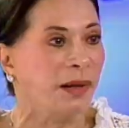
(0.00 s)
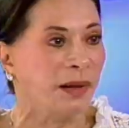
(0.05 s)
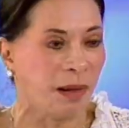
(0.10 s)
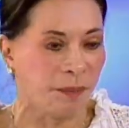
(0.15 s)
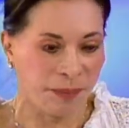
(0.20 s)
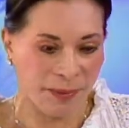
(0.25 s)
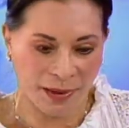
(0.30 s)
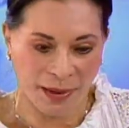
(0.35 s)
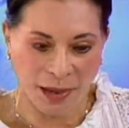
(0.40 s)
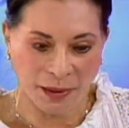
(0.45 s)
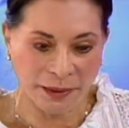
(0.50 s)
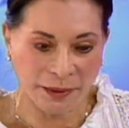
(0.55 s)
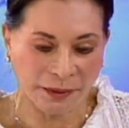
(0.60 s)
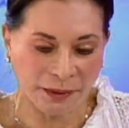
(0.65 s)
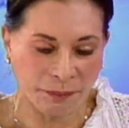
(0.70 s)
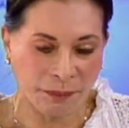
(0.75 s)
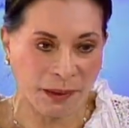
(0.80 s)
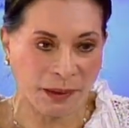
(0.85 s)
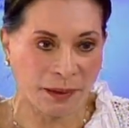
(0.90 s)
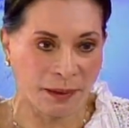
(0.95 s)
I began it
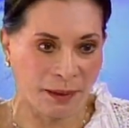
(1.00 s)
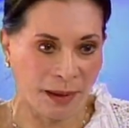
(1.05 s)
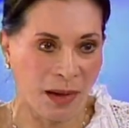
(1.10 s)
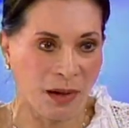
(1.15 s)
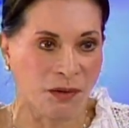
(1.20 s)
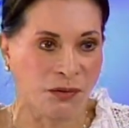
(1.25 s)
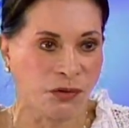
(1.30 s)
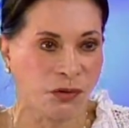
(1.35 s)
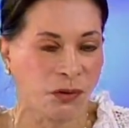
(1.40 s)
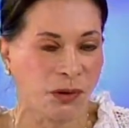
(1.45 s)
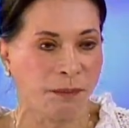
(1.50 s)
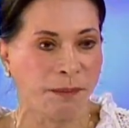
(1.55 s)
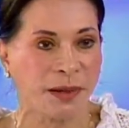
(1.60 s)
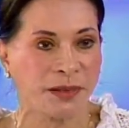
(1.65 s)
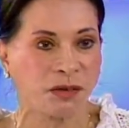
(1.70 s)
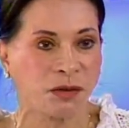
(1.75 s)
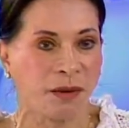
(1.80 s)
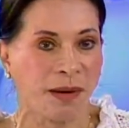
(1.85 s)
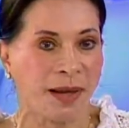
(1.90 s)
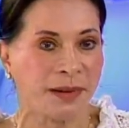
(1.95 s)
in Mindanao during my
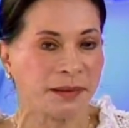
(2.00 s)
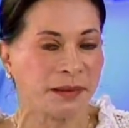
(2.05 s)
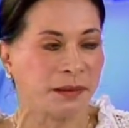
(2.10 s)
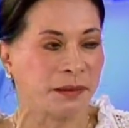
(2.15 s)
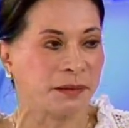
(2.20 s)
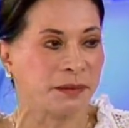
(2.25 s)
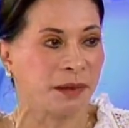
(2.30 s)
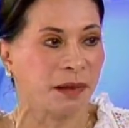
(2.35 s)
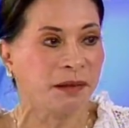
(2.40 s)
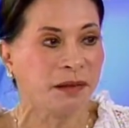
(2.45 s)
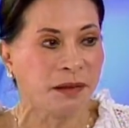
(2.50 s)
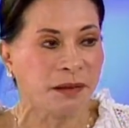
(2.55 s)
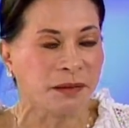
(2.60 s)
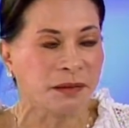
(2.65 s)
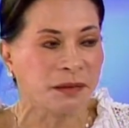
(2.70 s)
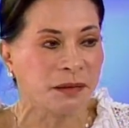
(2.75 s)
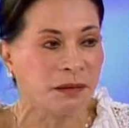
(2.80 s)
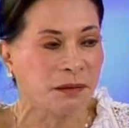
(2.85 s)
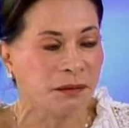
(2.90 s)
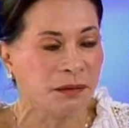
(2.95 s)
scholastic
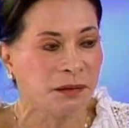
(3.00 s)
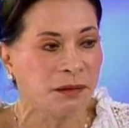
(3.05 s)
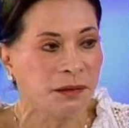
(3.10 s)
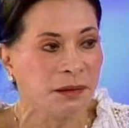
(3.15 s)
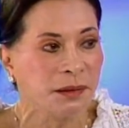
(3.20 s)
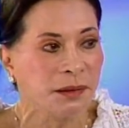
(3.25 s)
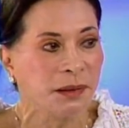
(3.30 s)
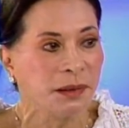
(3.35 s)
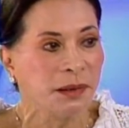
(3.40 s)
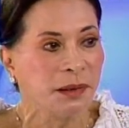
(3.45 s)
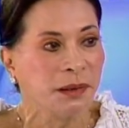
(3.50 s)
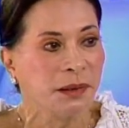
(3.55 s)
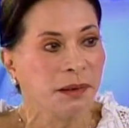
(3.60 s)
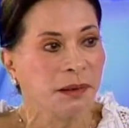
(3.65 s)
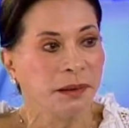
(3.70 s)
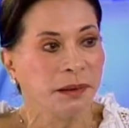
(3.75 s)
studies, you know? Okay.